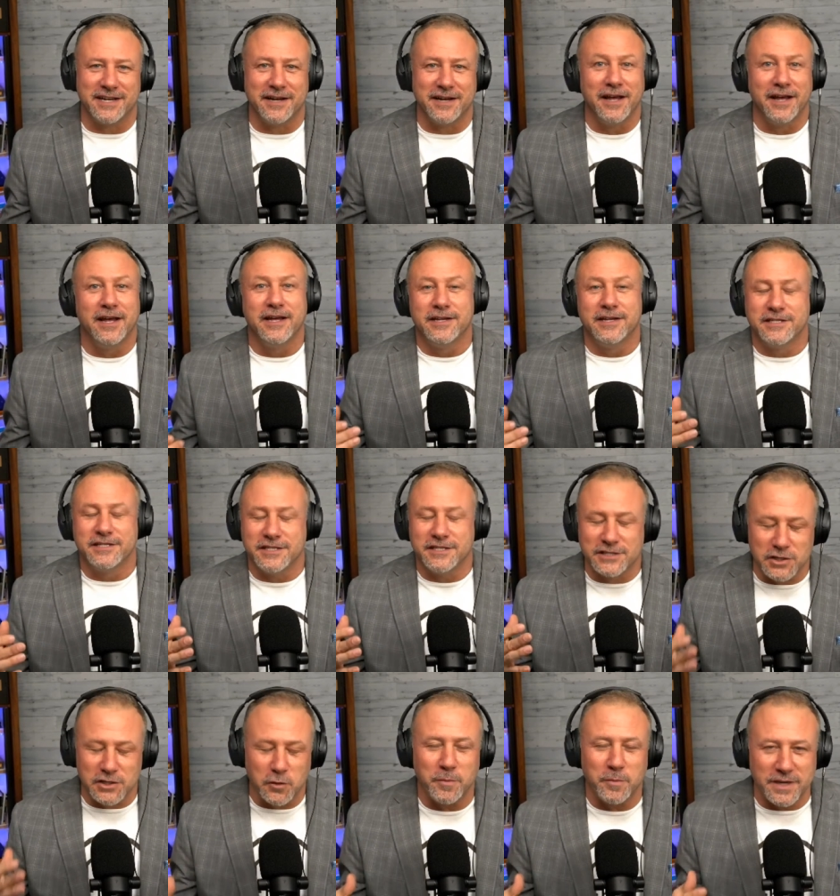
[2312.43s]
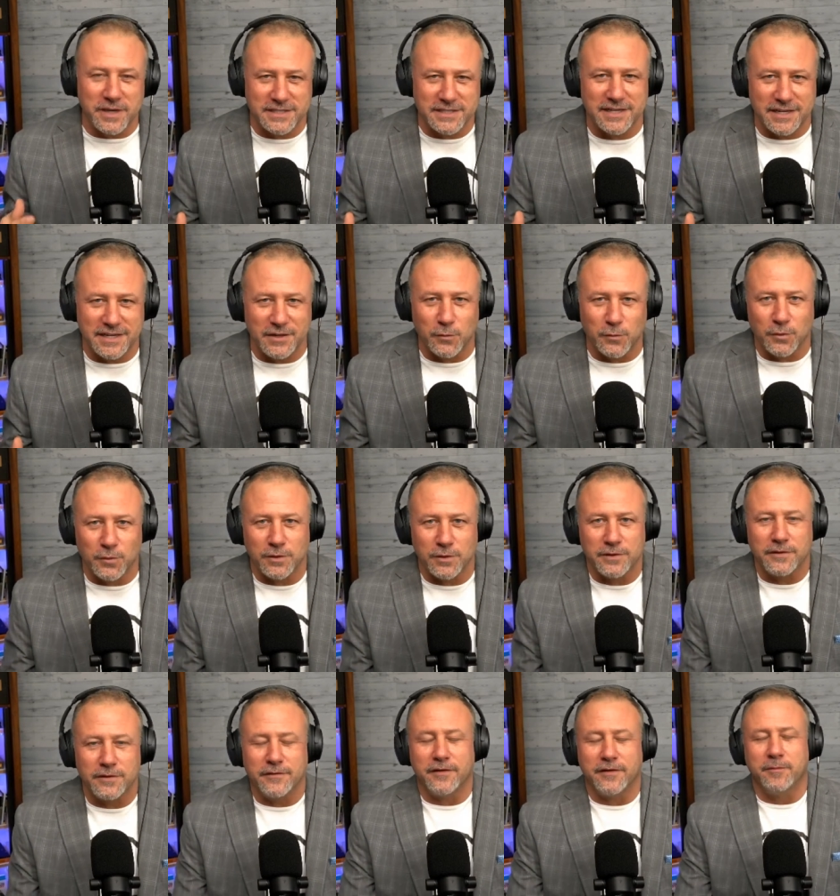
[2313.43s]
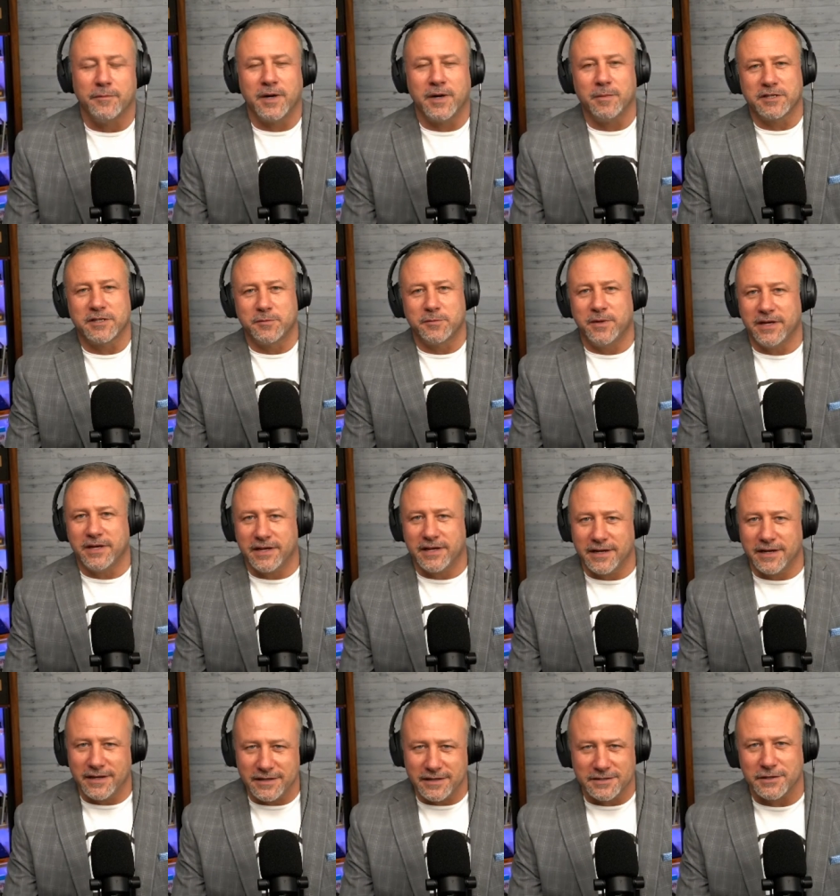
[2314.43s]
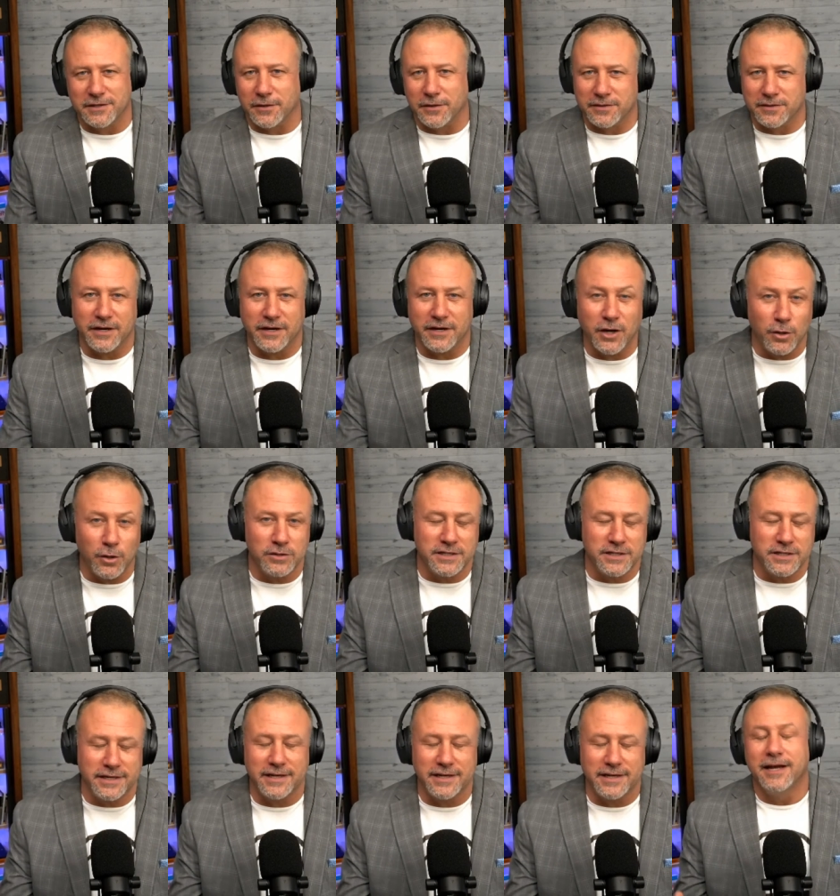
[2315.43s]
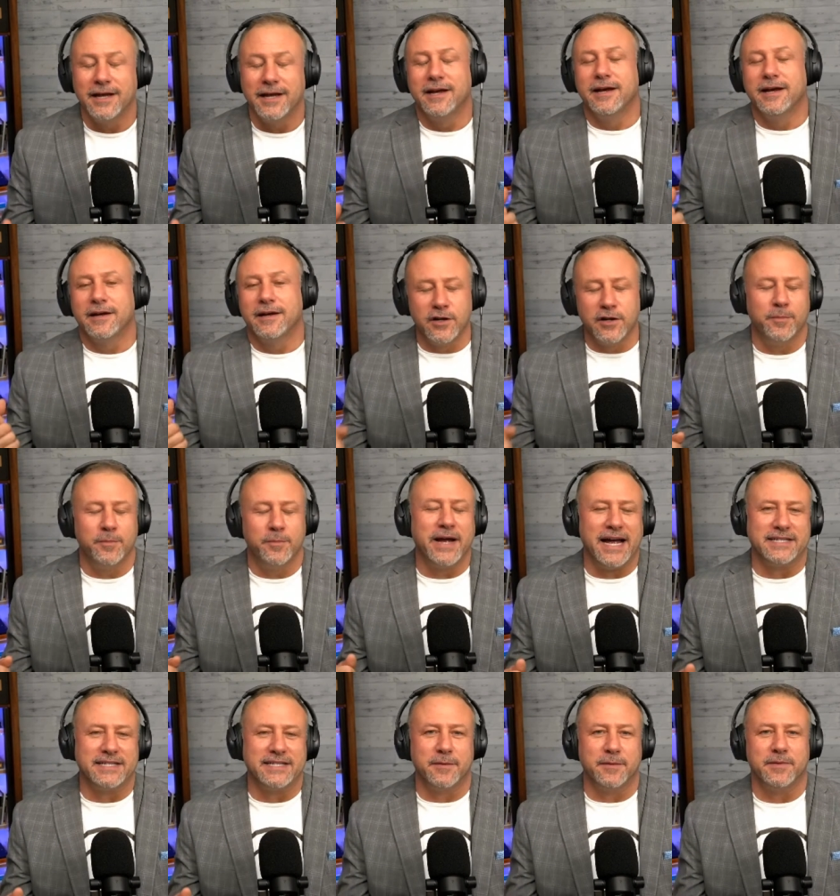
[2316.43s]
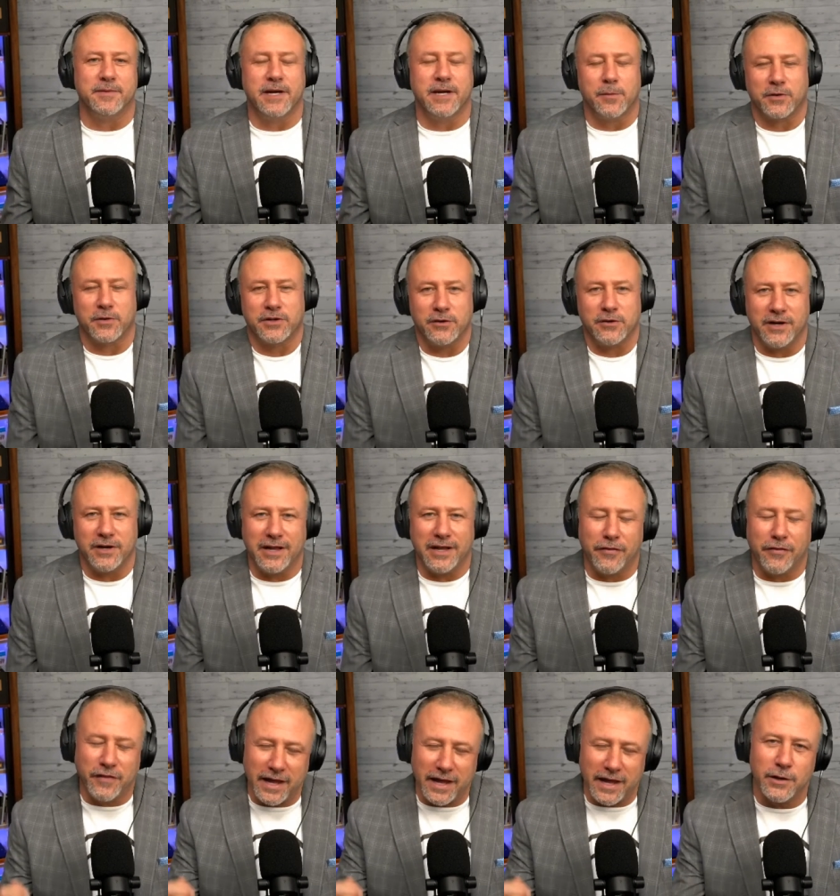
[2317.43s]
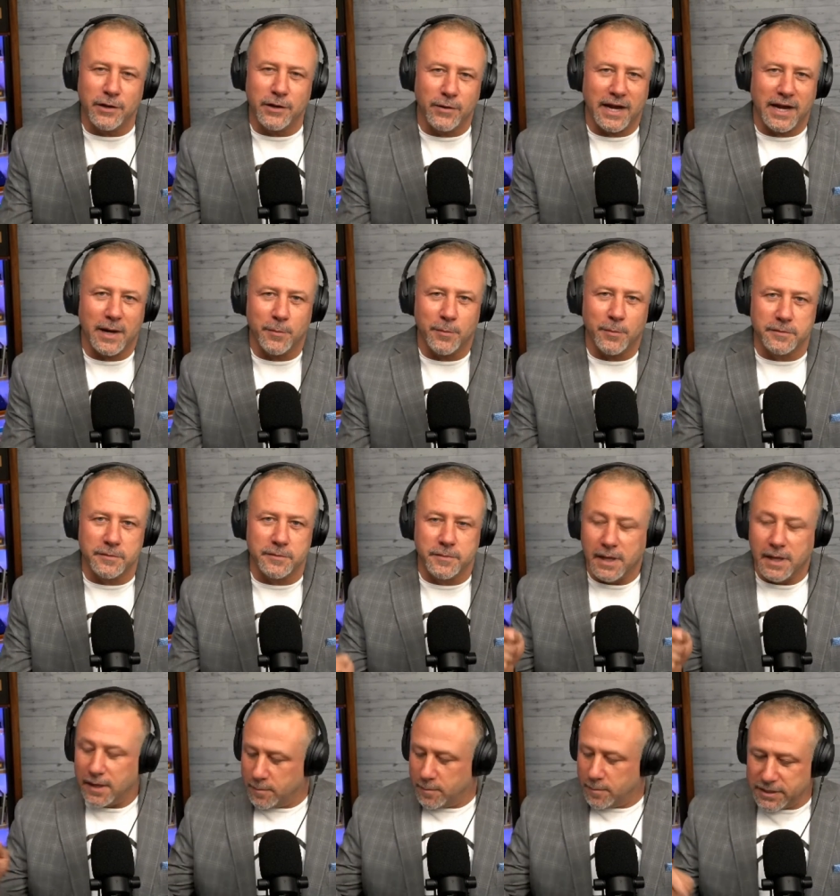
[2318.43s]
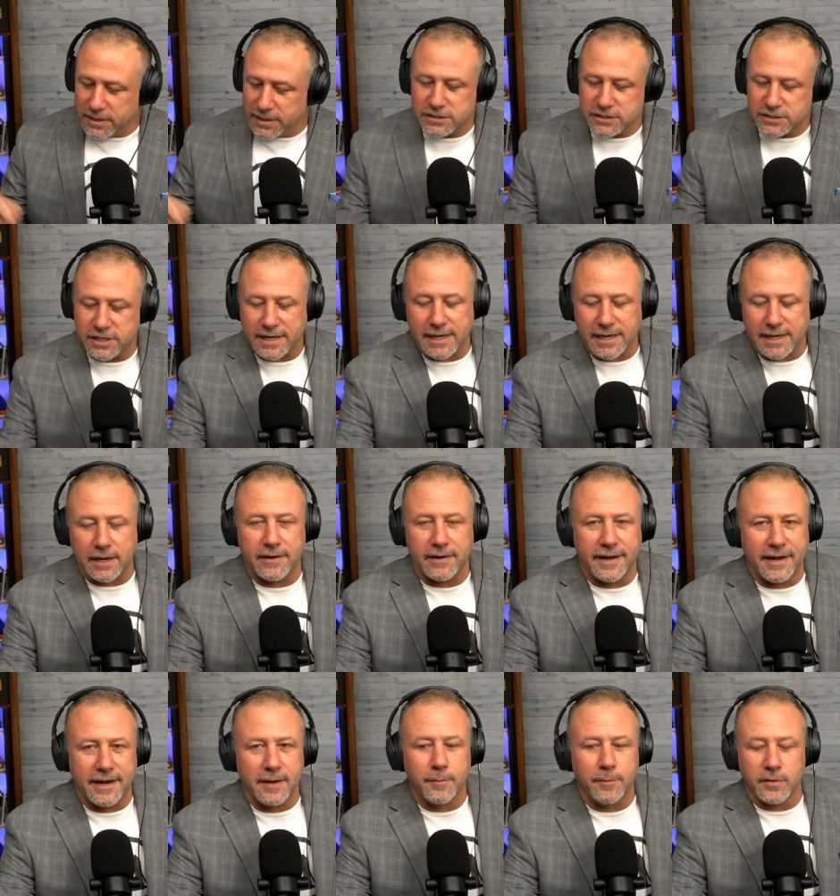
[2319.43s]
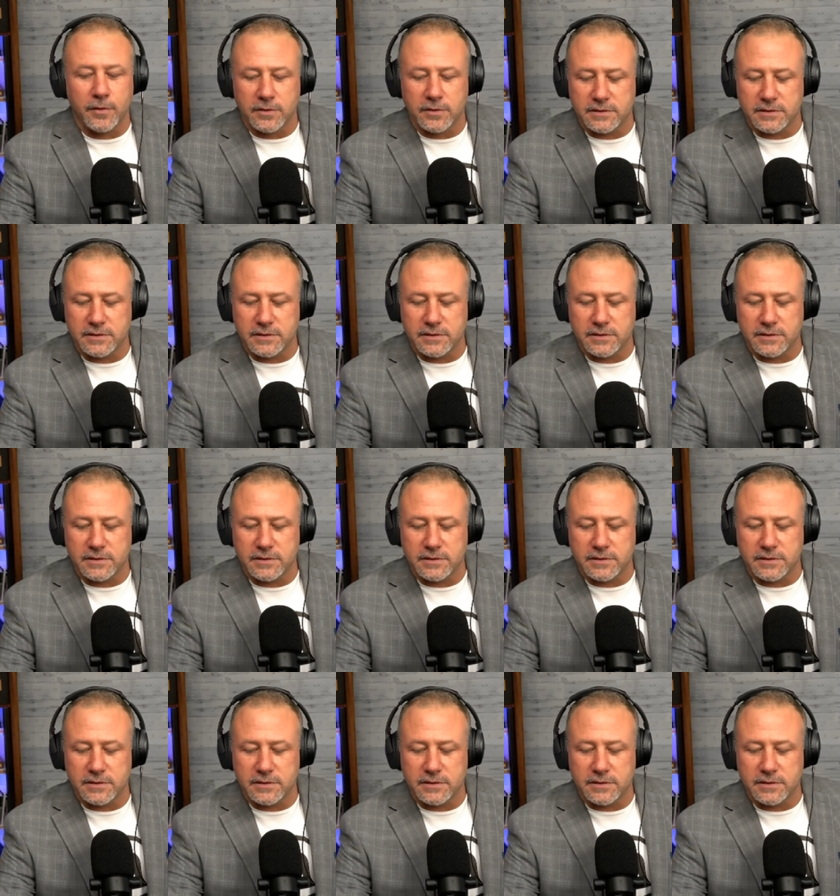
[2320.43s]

she's so busy in the world of, of public speaking, consulting, coaching. Couldn't pass up the opportunity. Thank you, Amber. Please check out Amber's